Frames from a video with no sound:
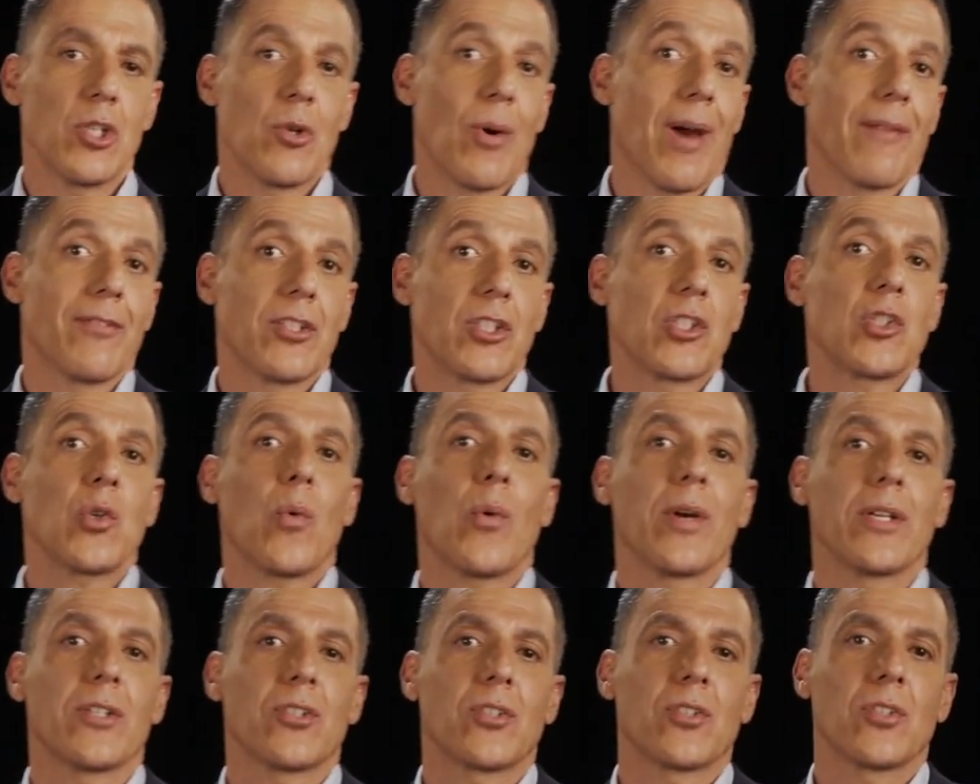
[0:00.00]
you have a
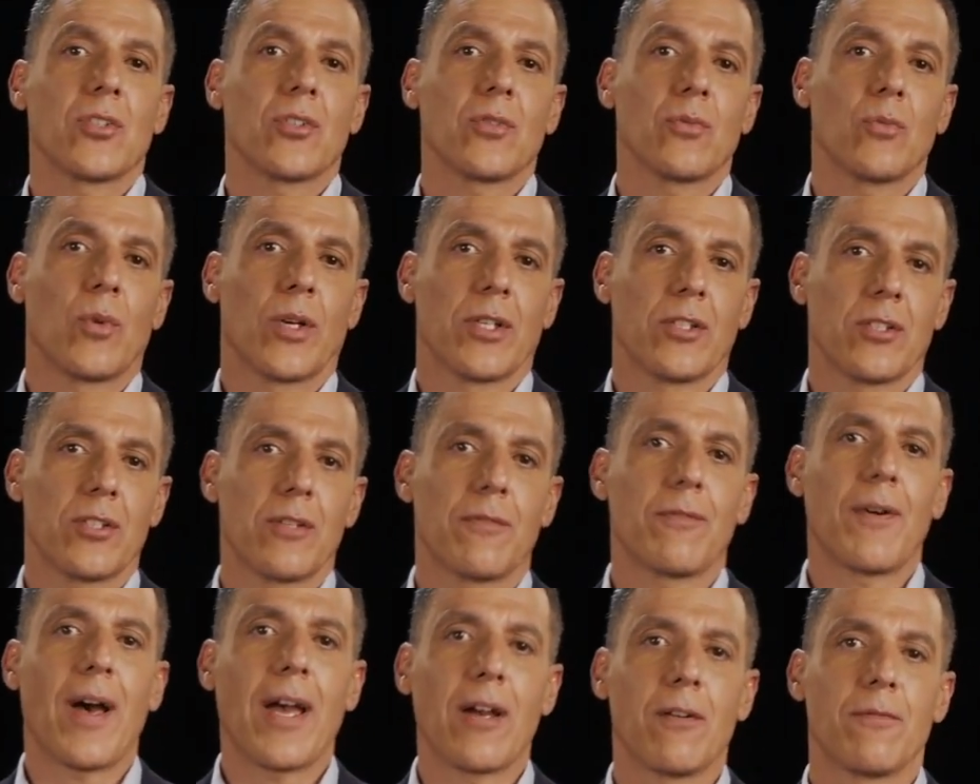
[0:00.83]
choice. What is the
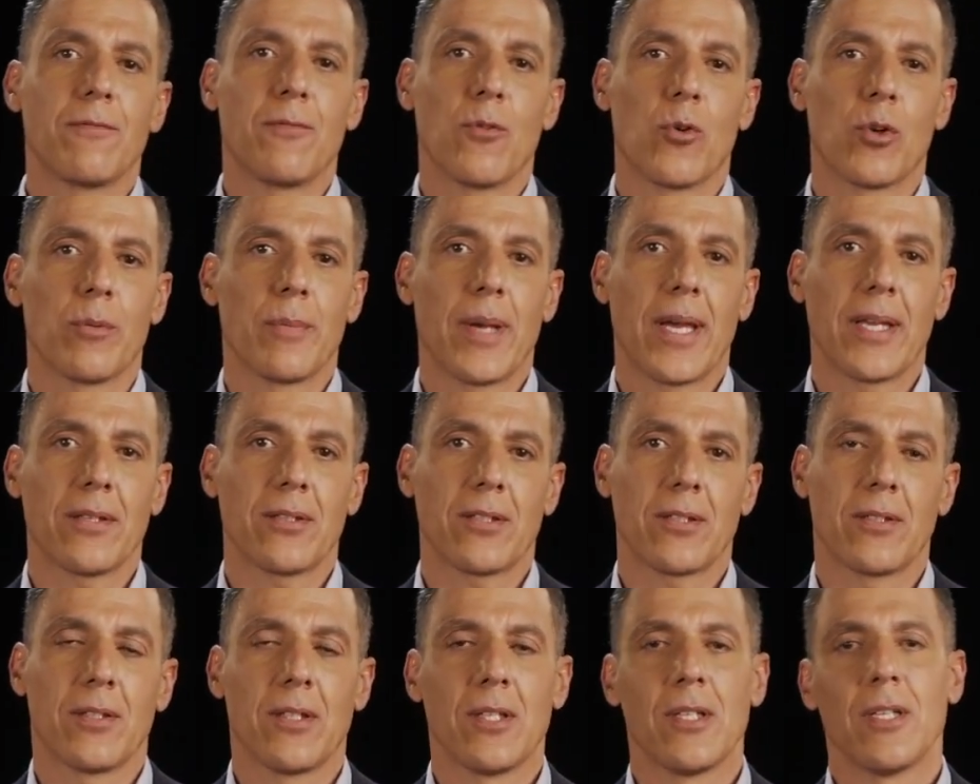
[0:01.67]
file format?